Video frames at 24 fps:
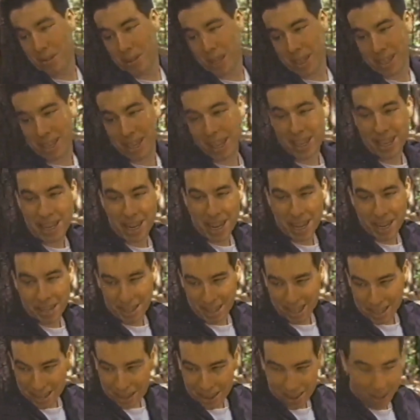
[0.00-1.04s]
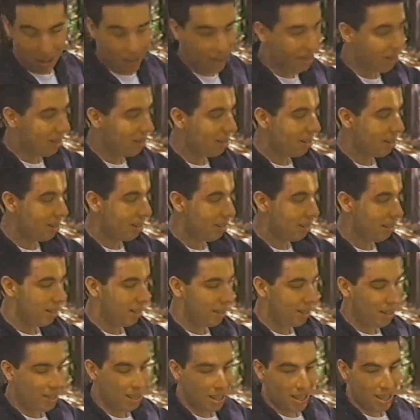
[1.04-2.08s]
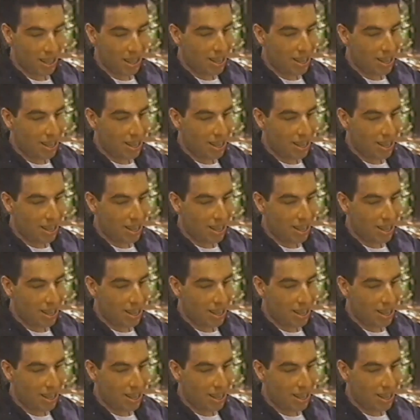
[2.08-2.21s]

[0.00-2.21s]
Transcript: haven't seen yet in the car. Really, what?